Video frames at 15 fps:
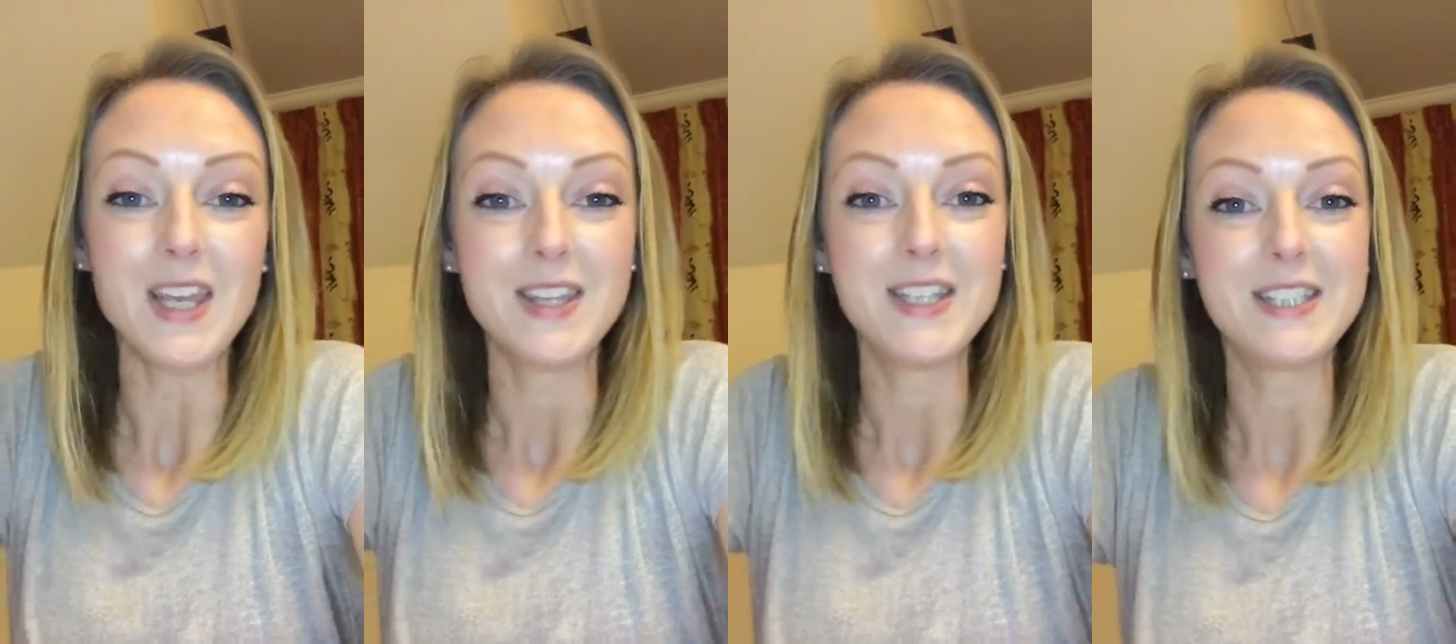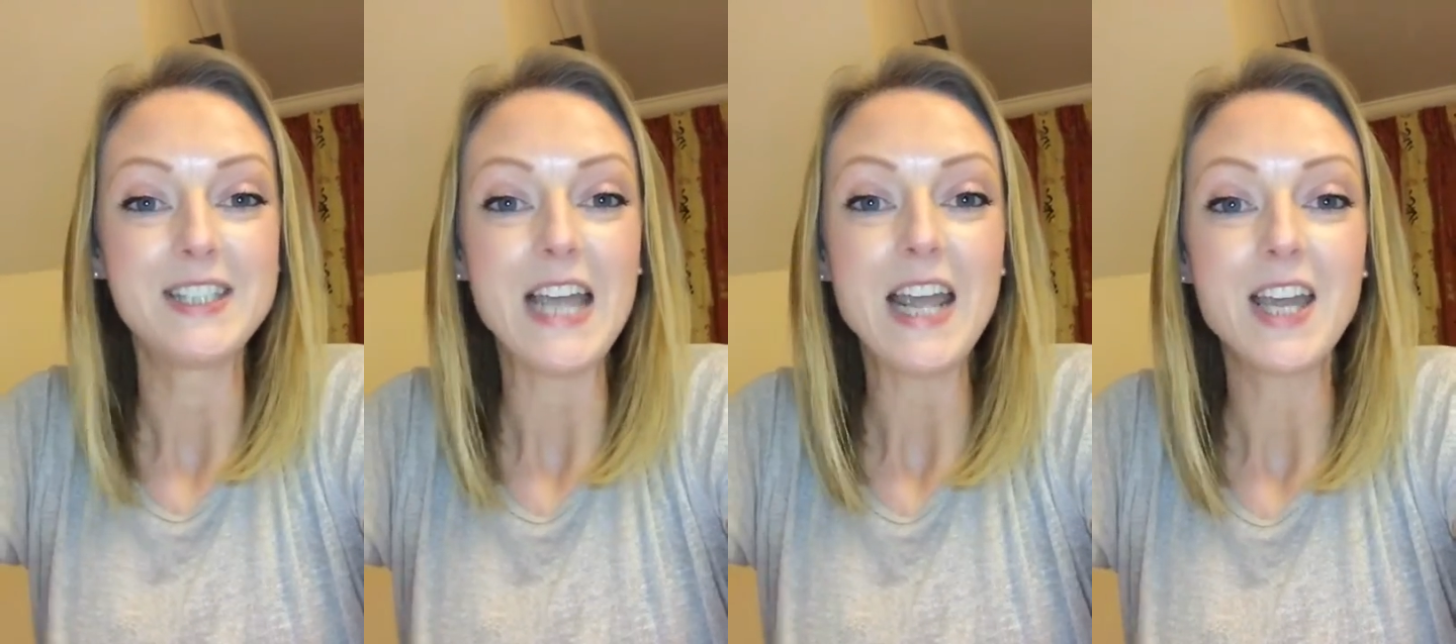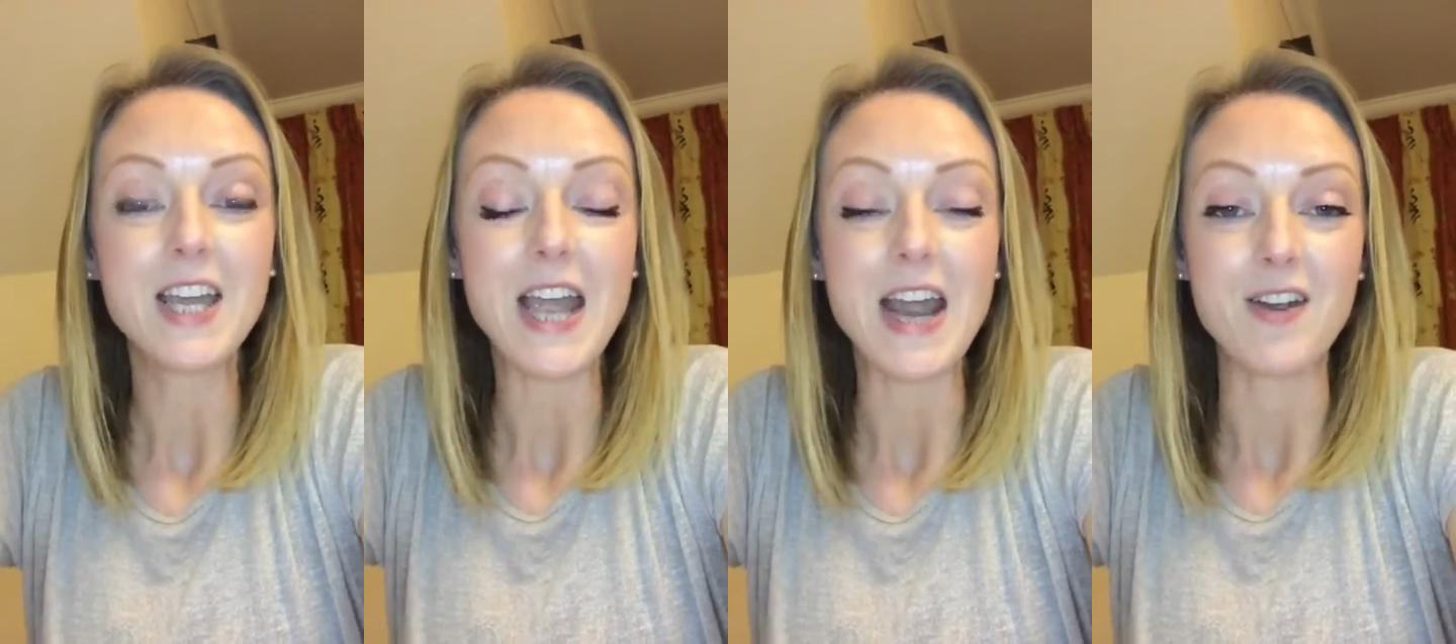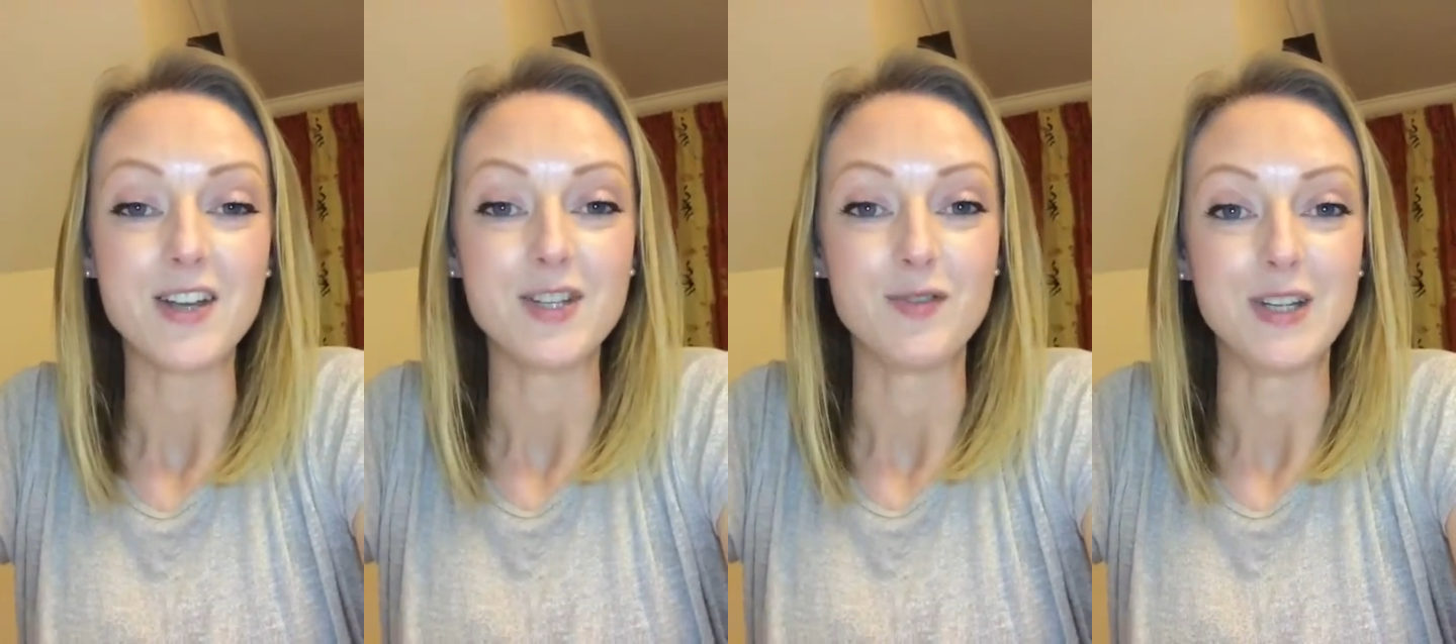The second
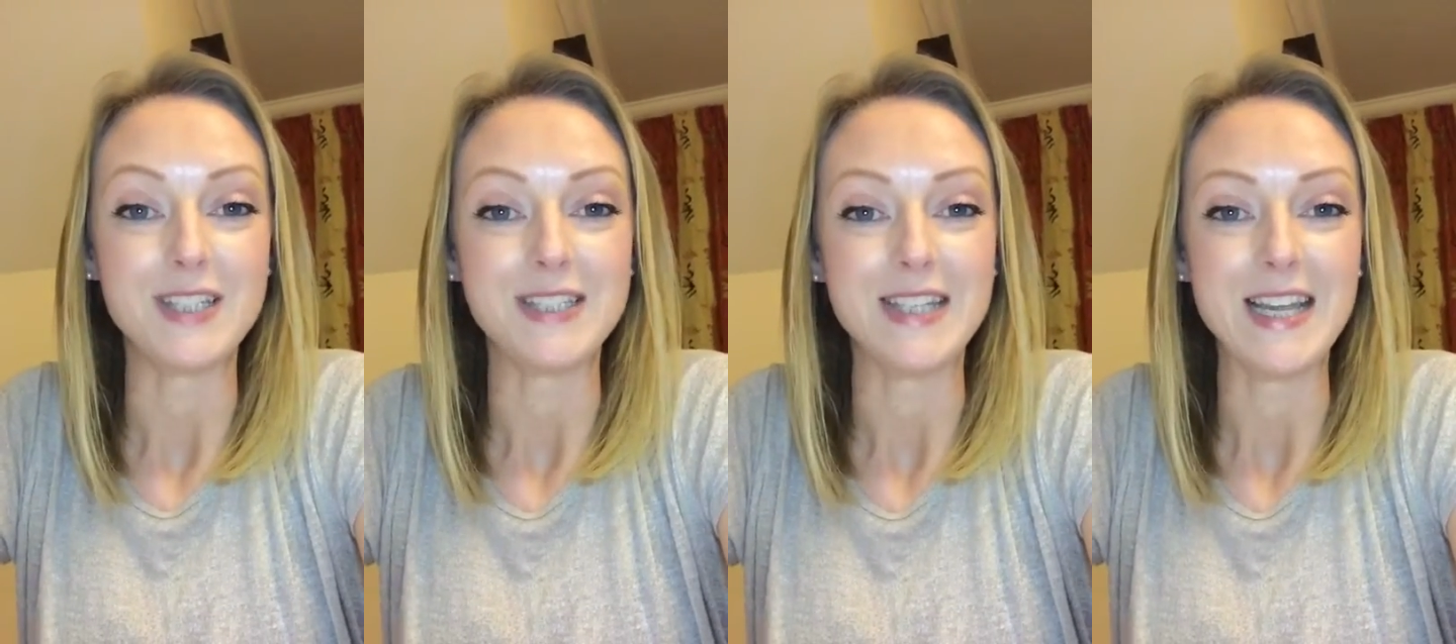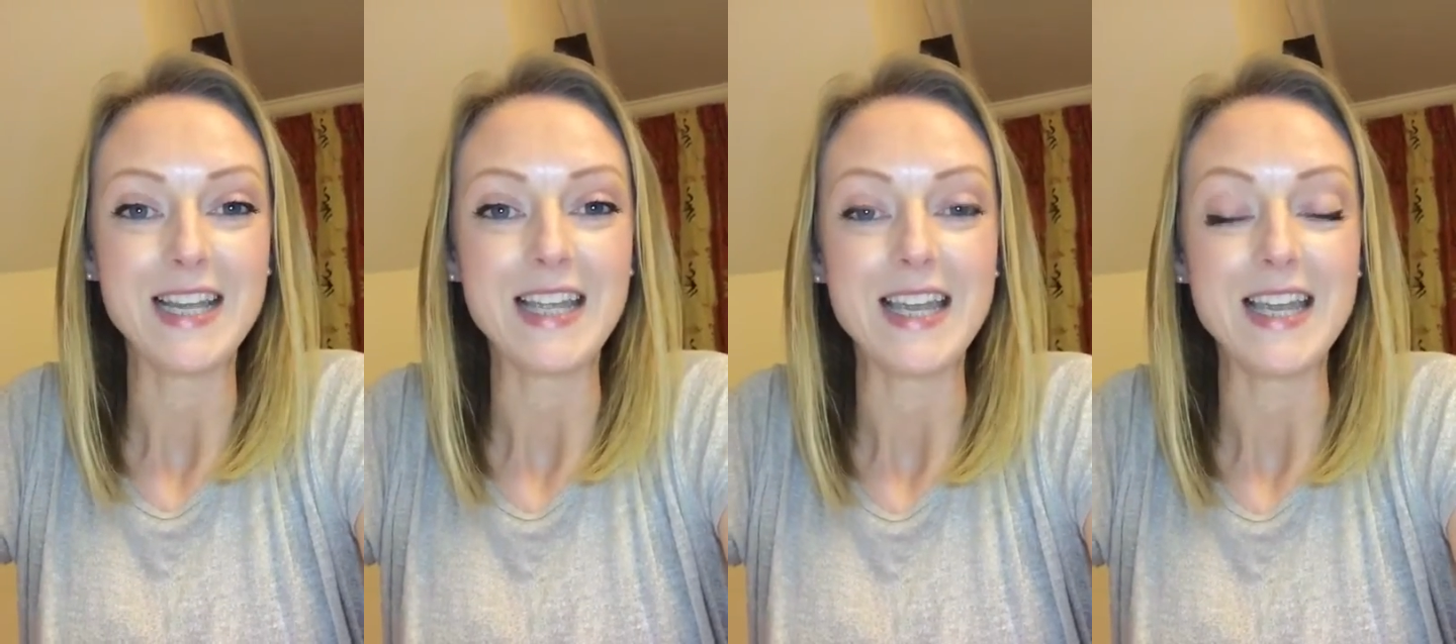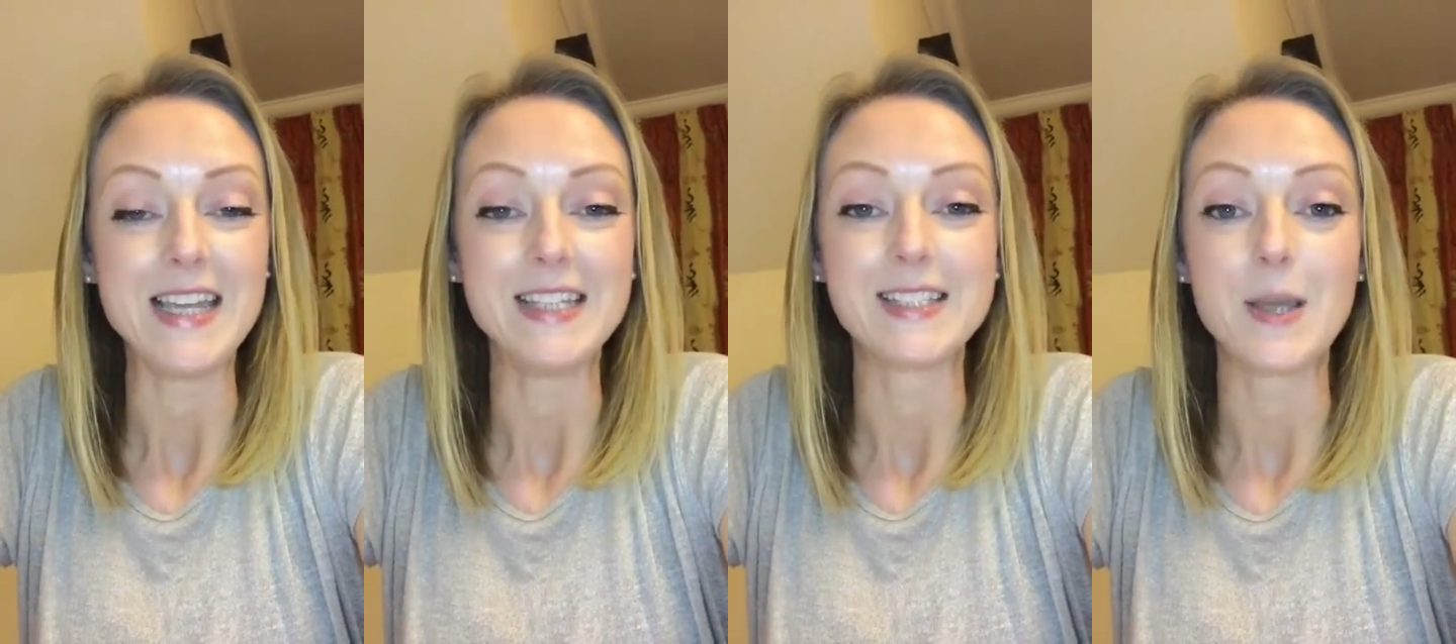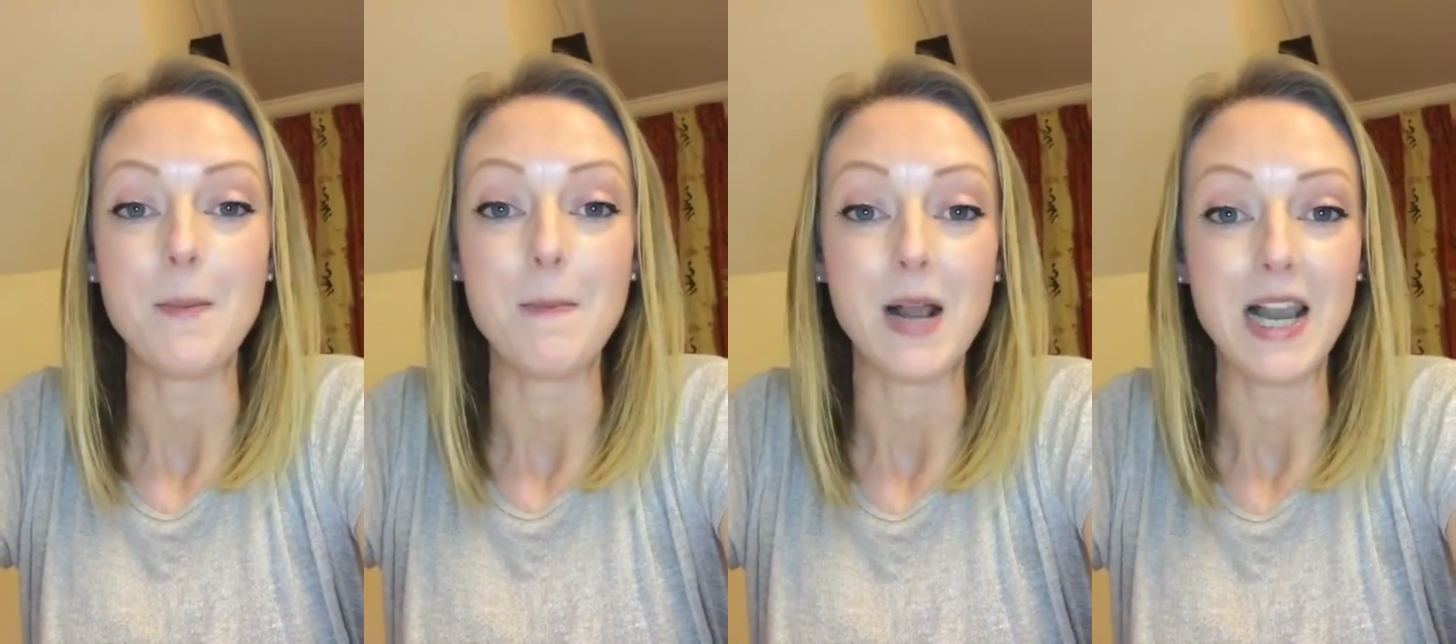characteristic is
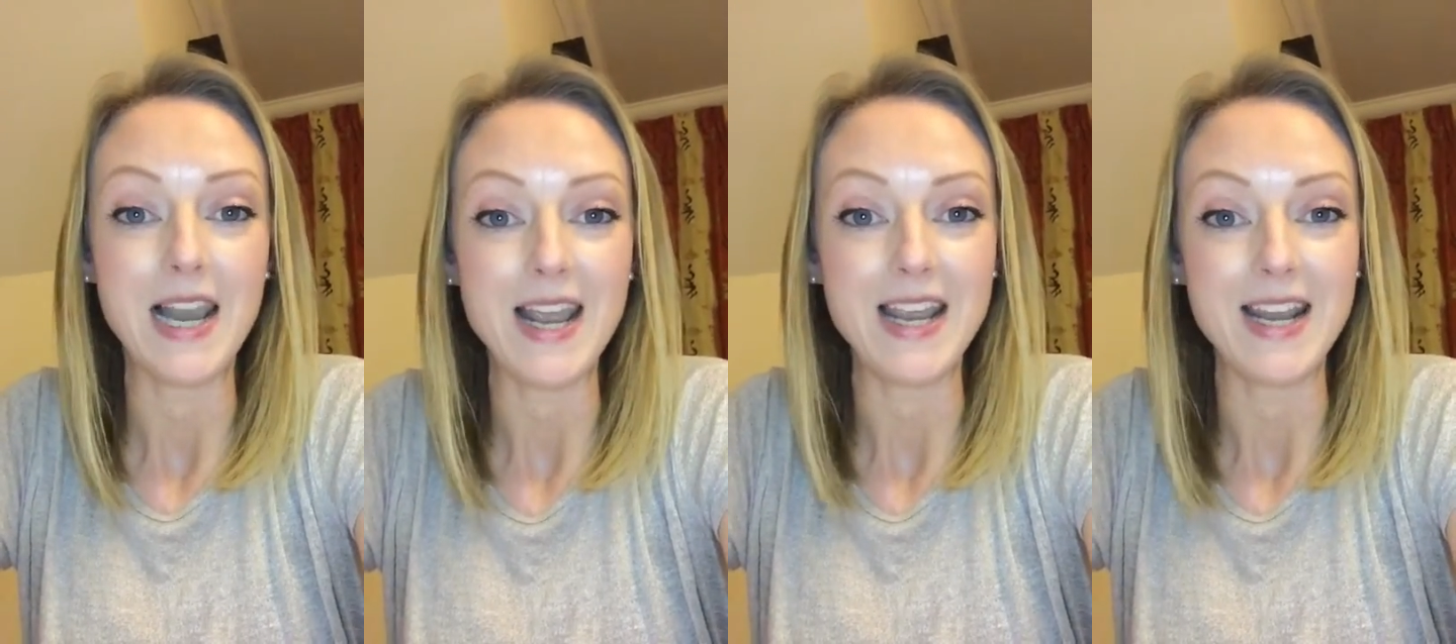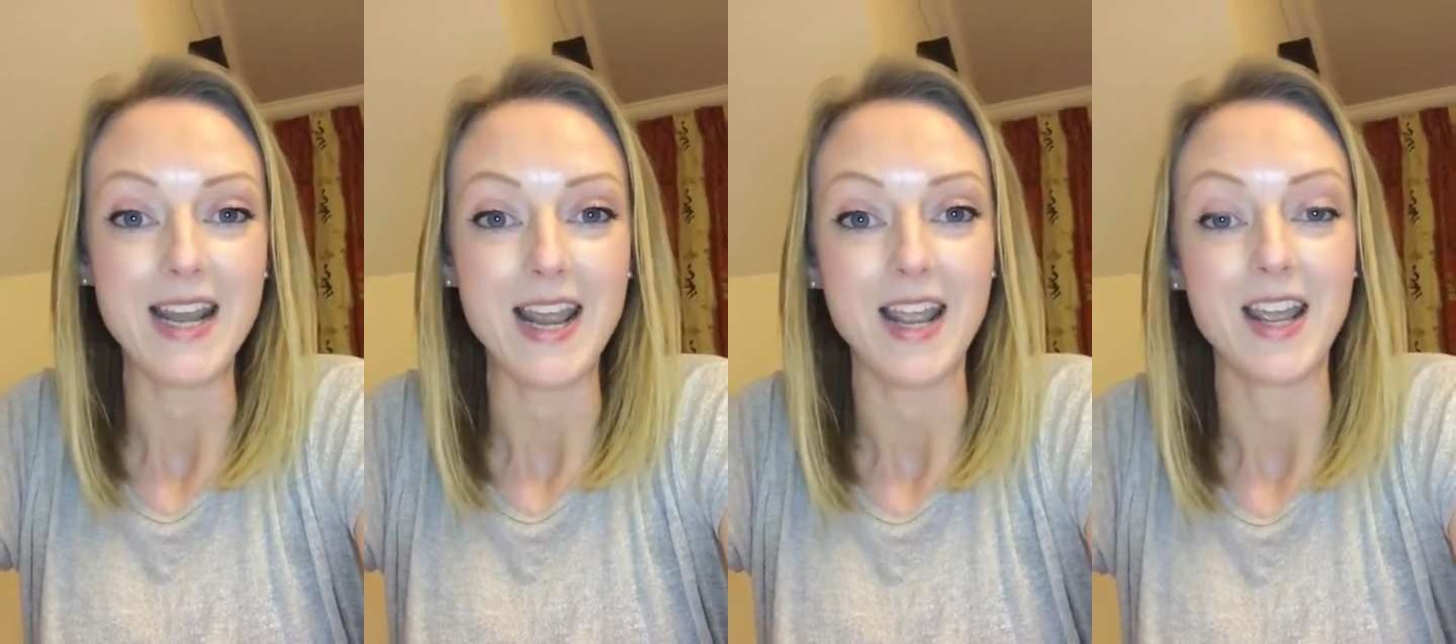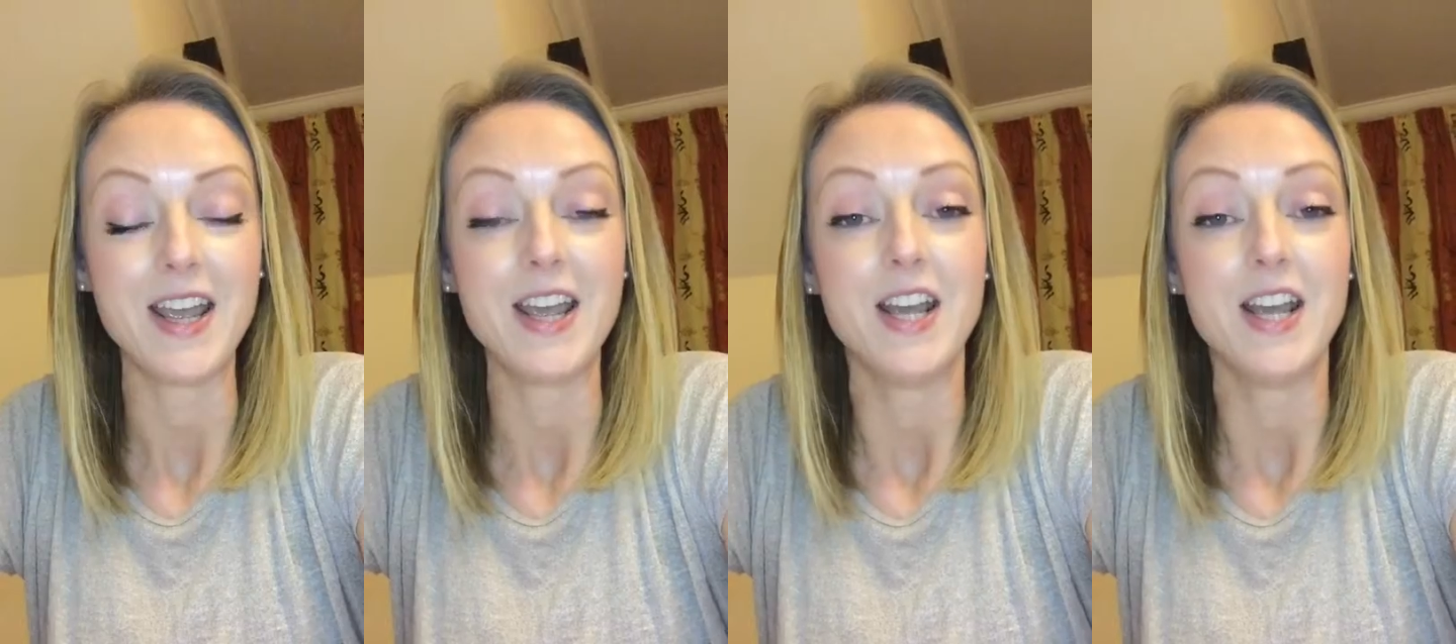complaining.